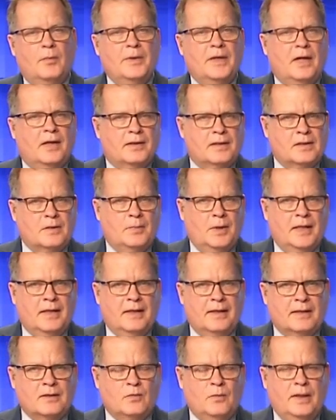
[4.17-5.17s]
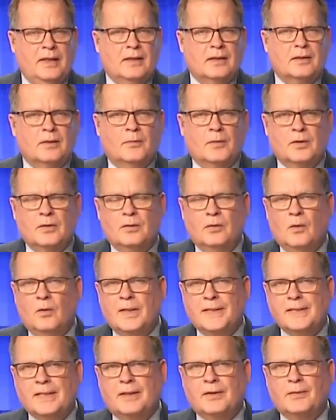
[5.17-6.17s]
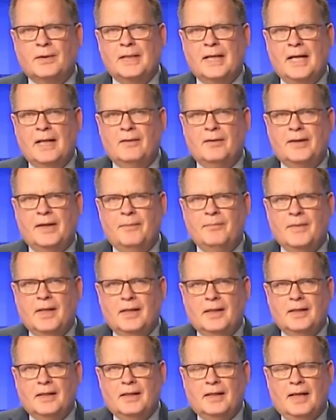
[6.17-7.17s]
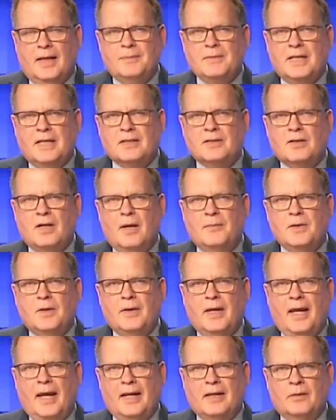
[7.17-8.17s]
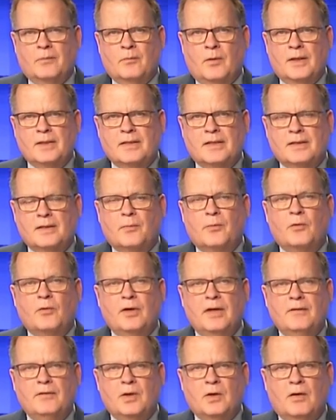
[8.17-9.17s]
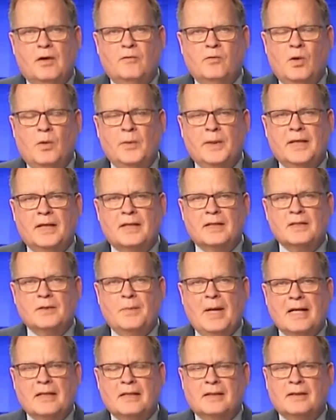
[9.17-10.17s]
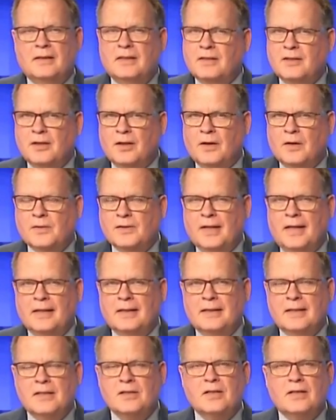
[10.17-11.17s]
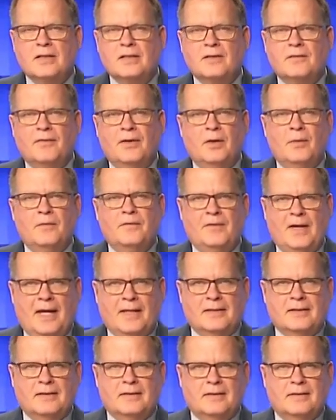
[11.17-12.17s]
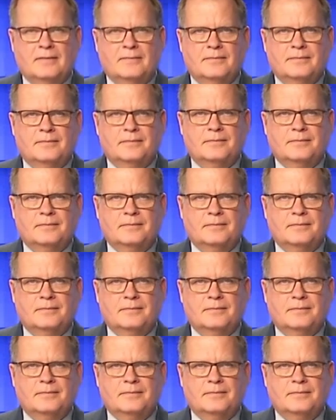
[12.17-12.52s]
will be on display next week at the Myrna Loy Center in Helena. MTN's Tom Buchanan brings us a preview of what we can expect at this year's Indigenous Film Fest.